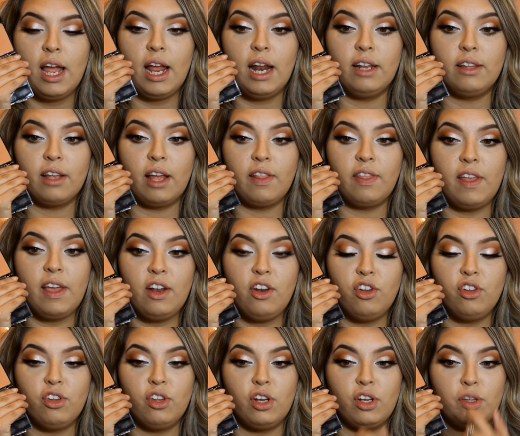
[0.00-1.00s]
and so I think it
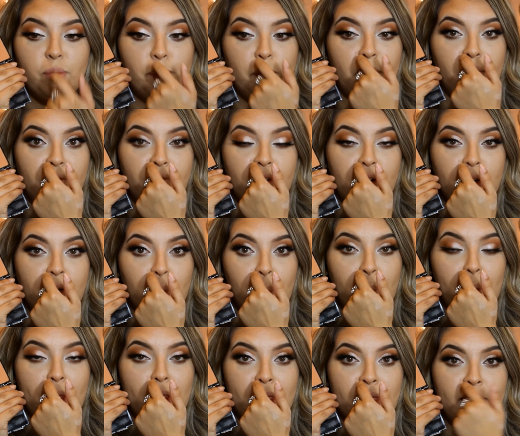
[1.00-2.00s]
just looks perfect
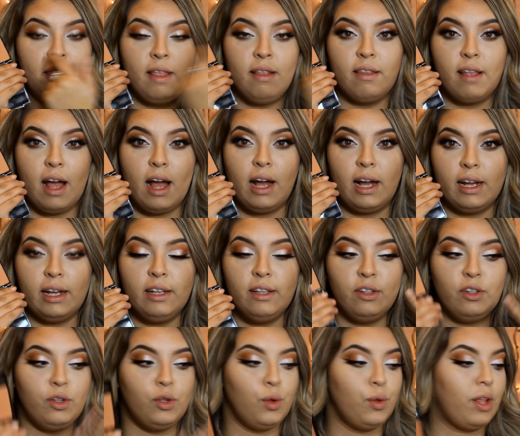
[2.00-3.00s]
with these
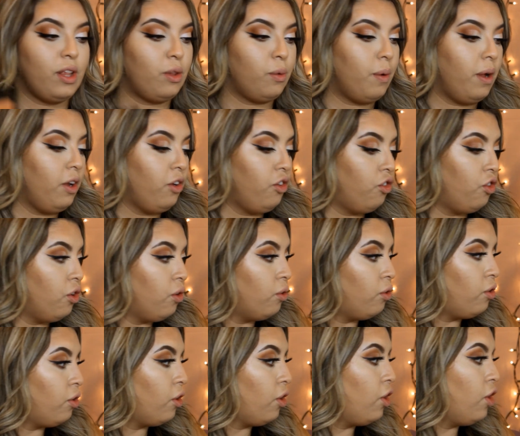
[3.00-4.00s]
eyes, so that's why I
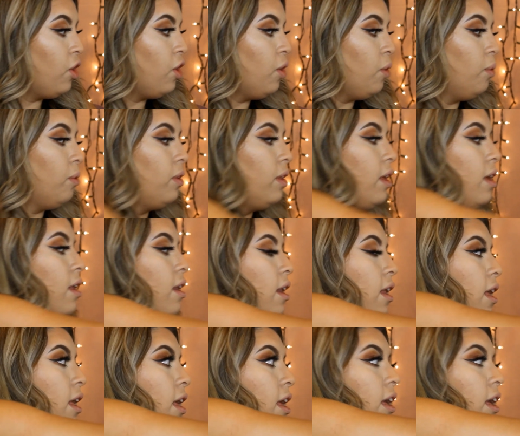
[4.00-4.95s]
chose to use it.